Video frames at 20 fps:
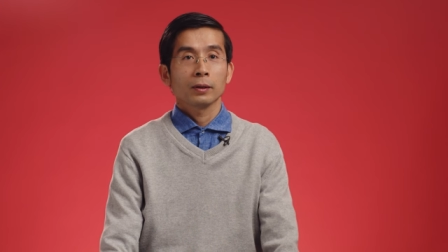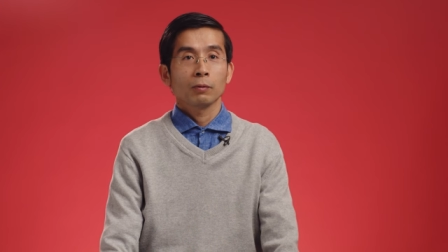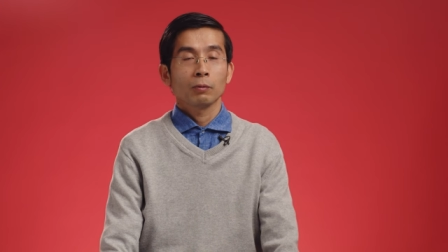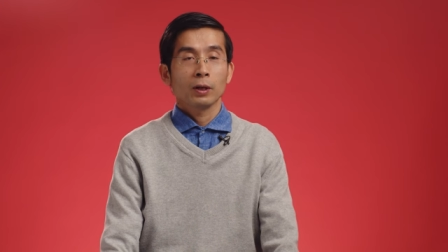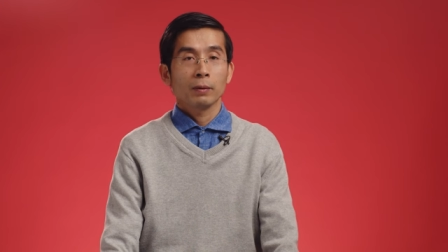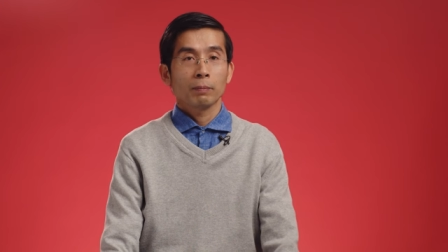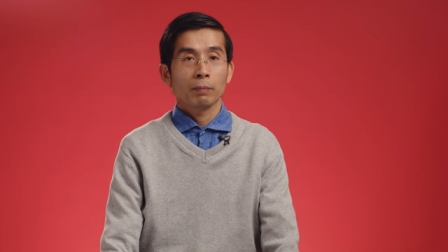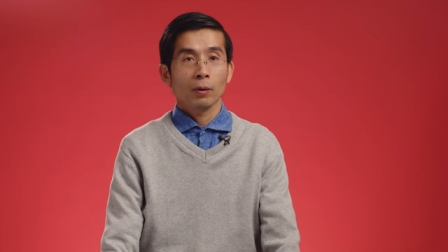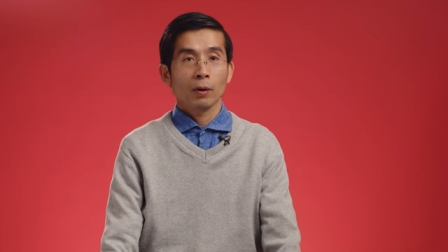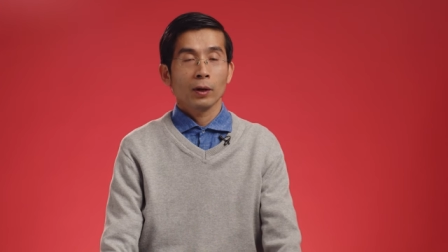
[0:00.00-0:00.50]

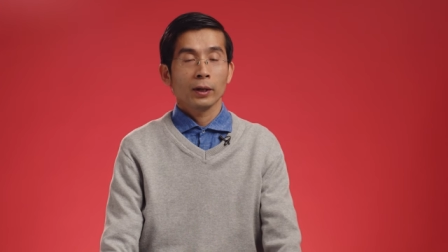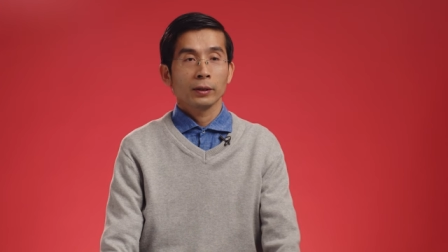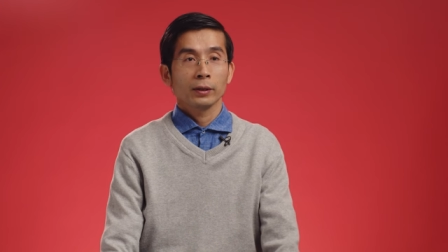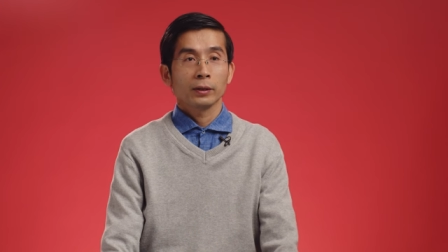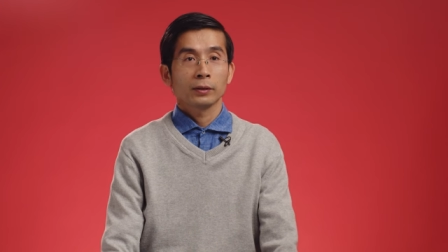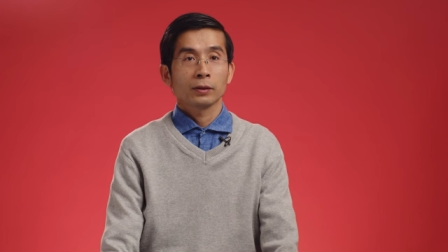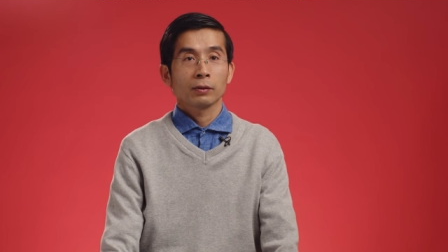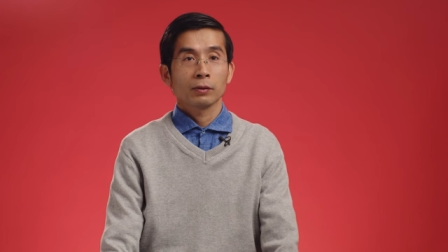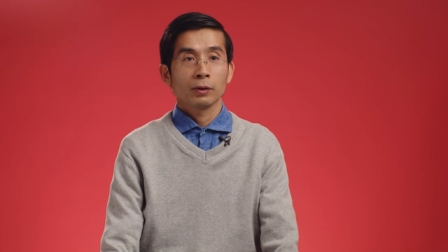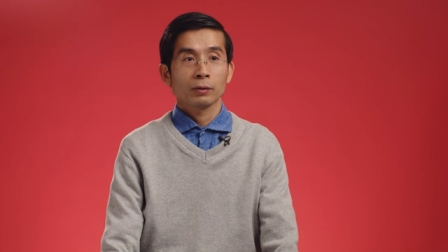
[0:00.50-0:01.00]
we deploy
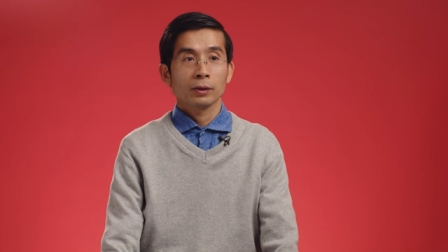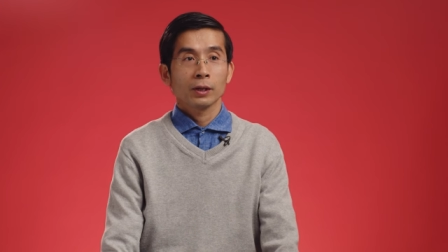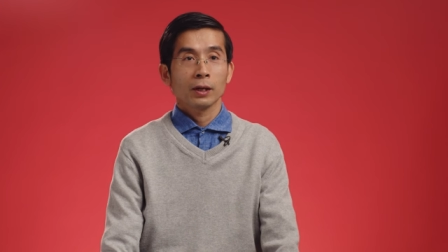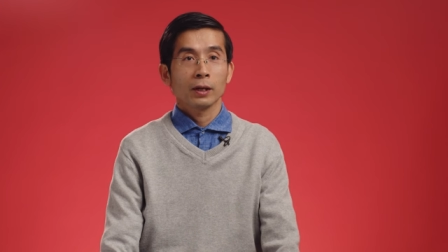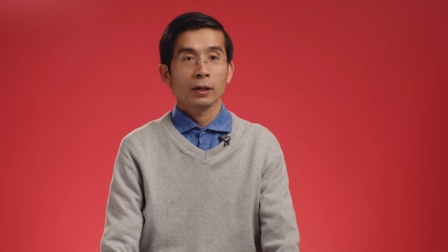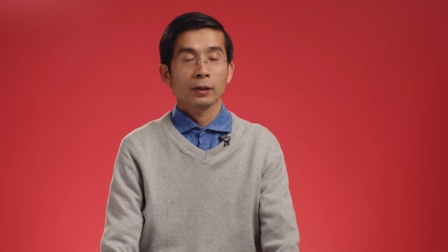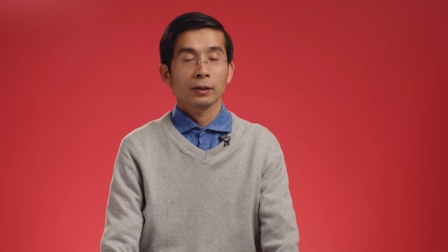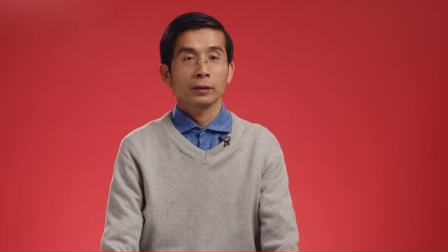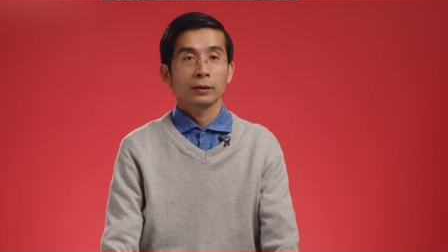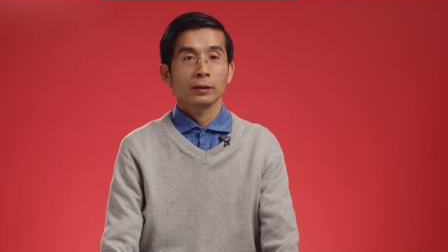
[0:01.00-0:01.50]
in the real
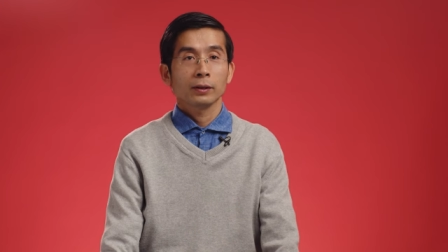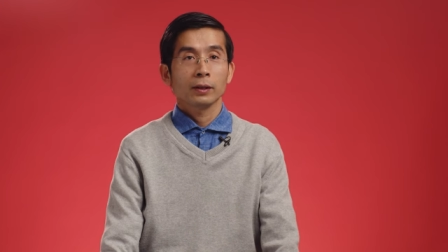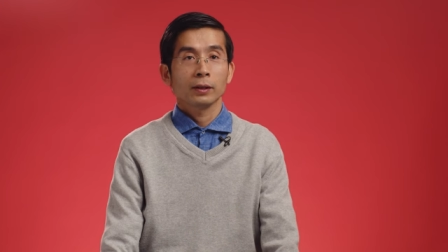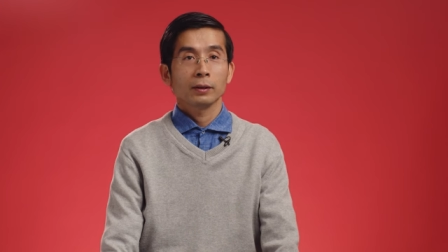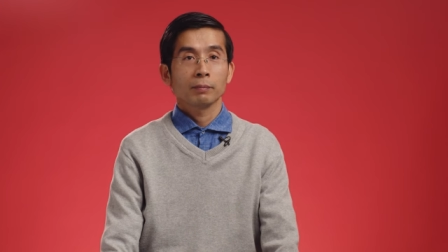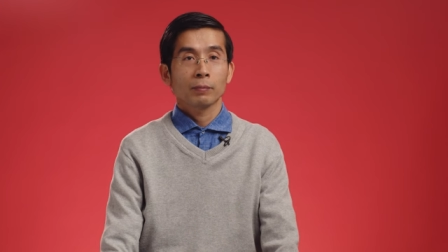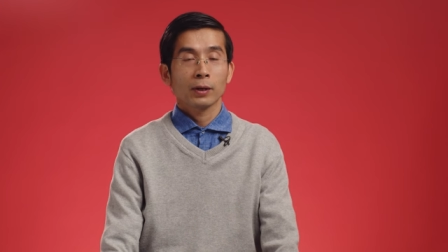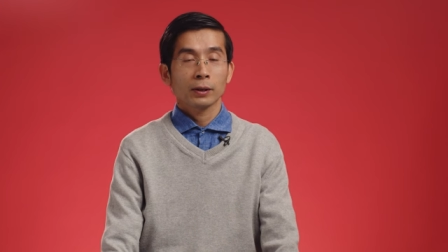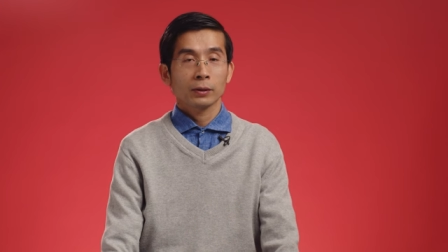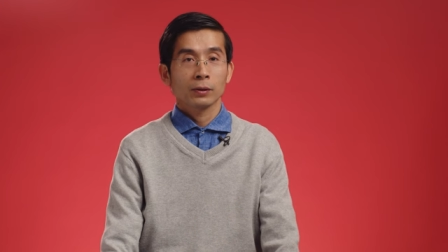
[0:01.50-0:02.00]
time
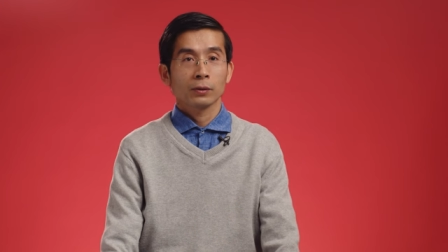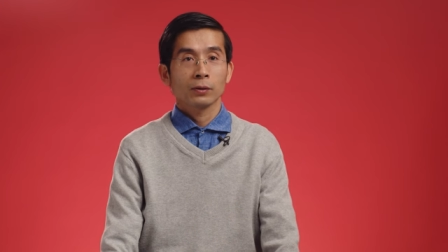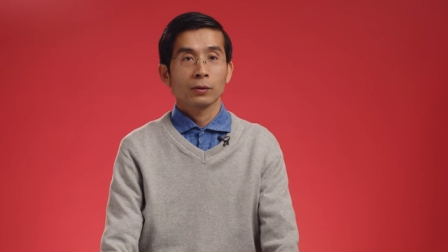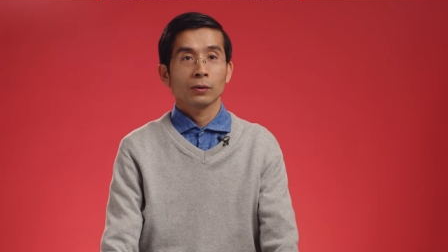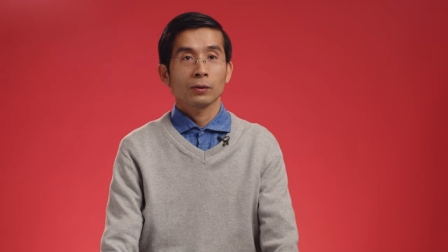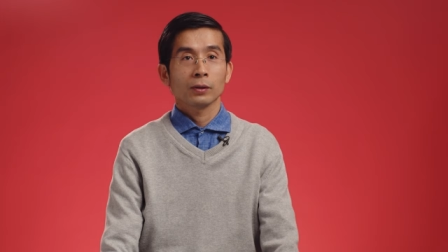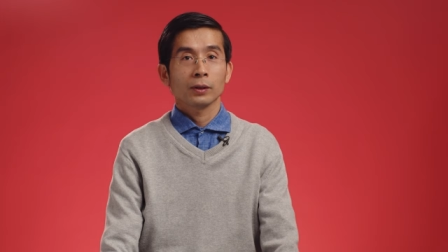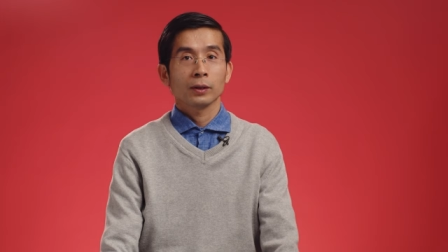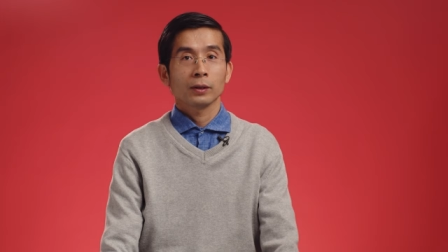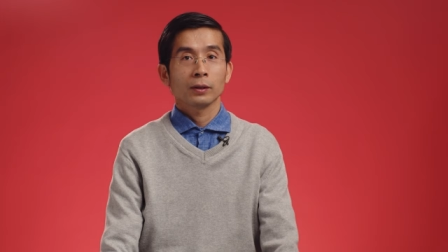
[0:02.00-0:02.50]
in
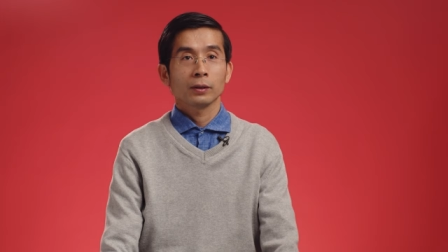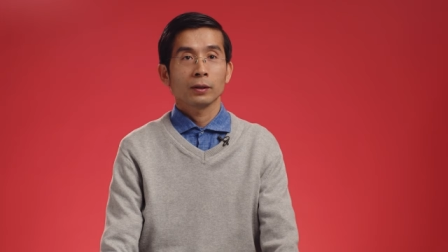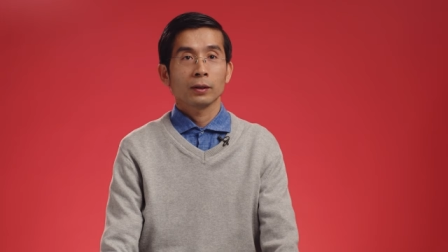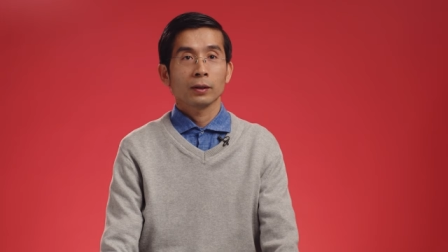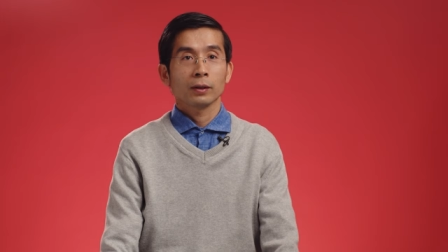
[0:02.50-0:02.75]
practical in